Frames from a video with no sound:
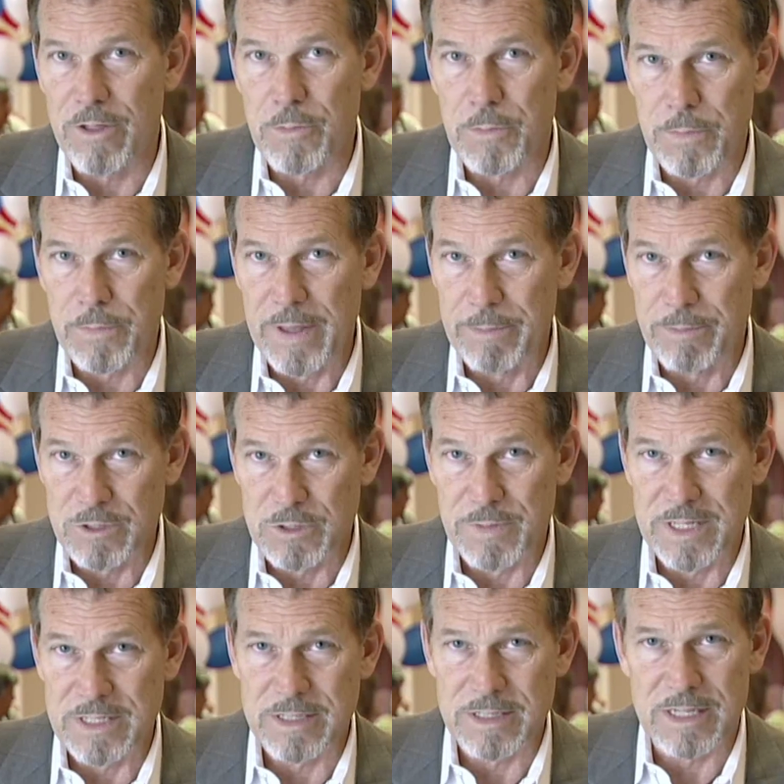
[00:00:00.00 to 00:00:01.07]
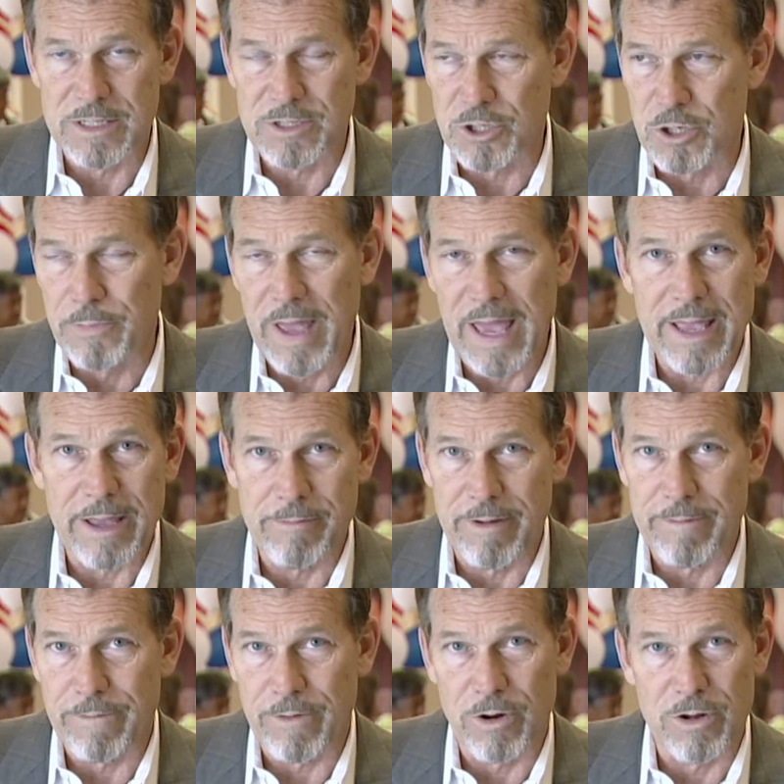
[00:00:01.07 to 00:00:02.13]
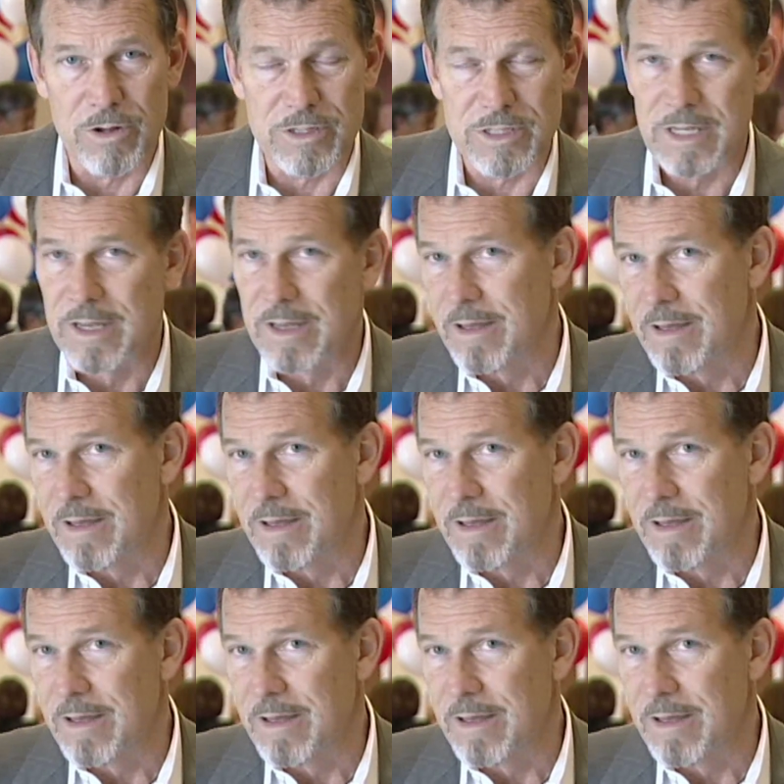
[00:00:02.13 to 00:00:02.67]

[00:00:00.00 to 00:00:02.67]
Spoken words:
other people's businesses, you're making referrals,